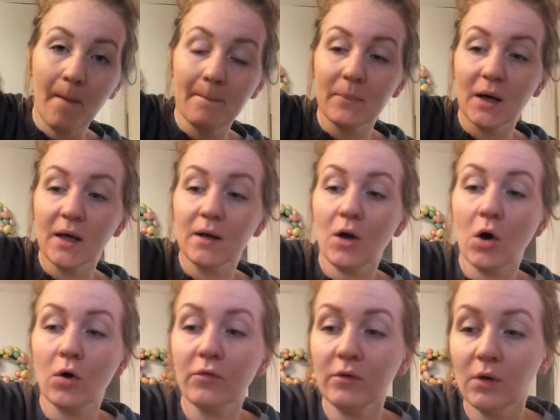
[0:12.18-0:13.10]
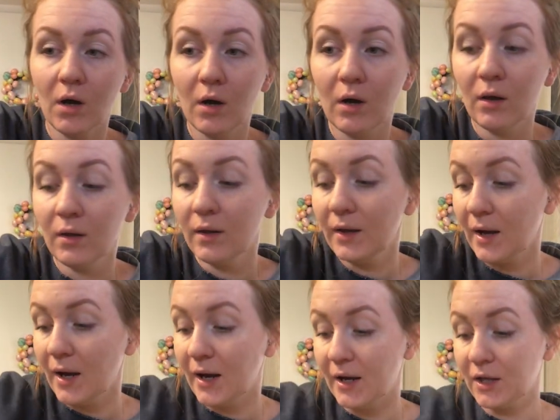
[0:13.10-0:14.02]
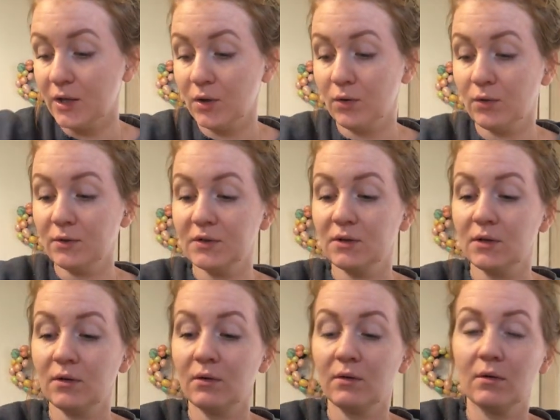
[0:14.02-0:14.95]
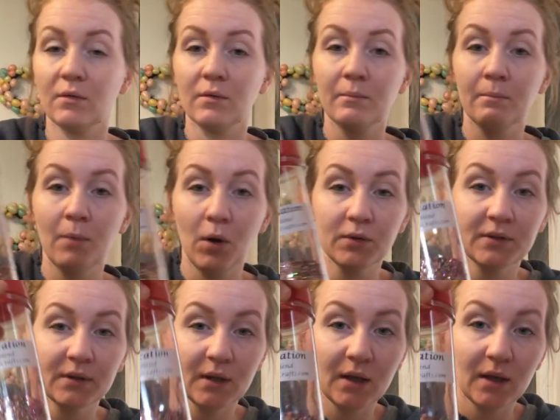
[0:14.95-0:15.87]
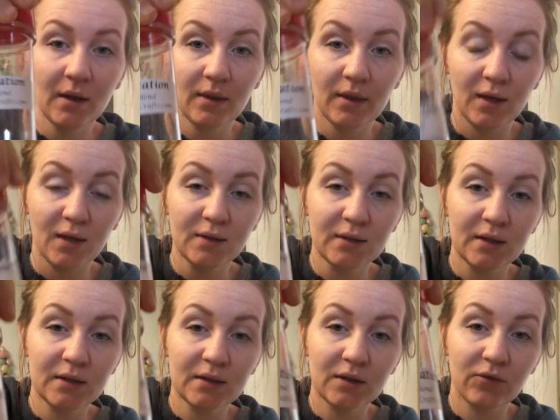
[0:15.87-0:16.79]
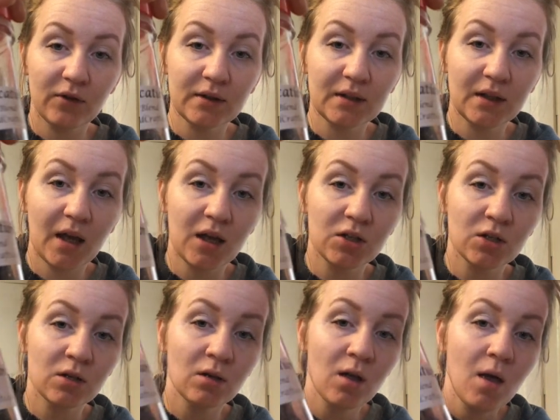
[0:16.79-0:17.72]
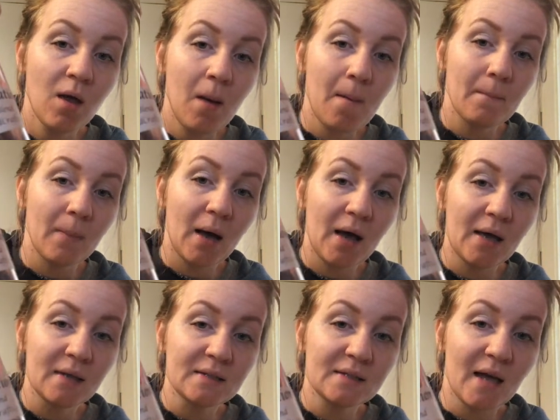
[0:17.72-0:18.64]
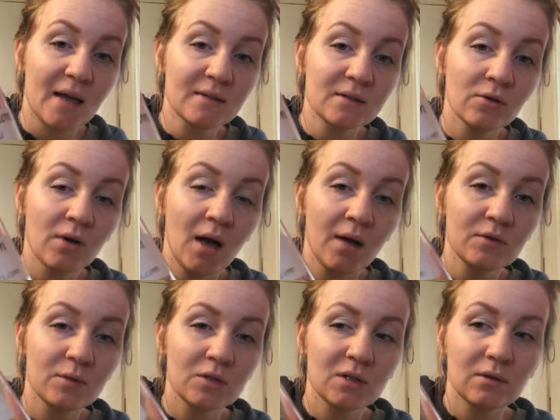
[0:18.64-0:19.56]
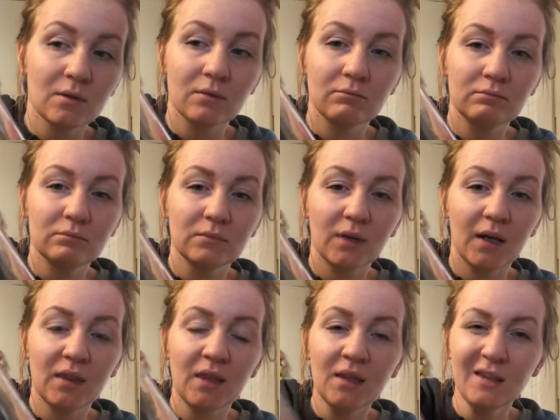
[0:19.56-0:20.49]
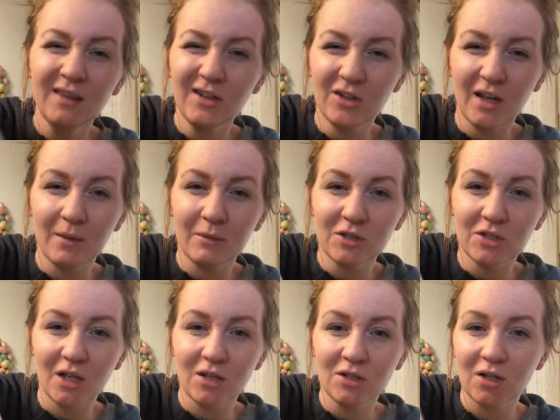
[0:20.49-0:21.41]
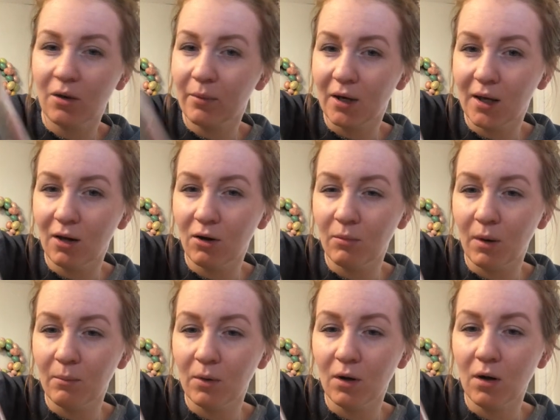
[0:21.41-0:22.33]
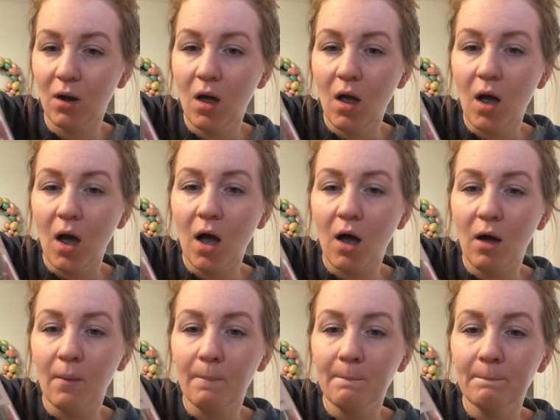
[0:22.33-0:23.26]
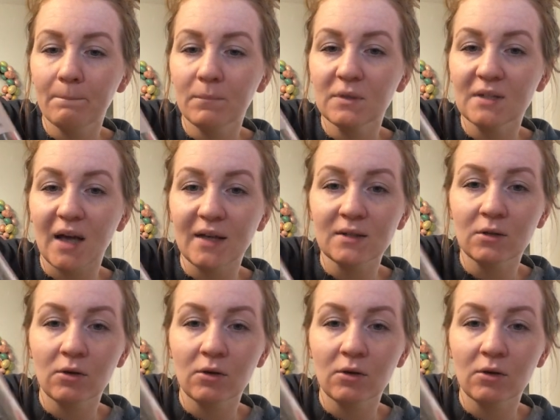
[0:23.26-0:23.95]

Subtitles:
but overall I used mostly this. It is Sophistication by Sass & Crafts, which I think that their name has changed now, but I can't remember. Sass &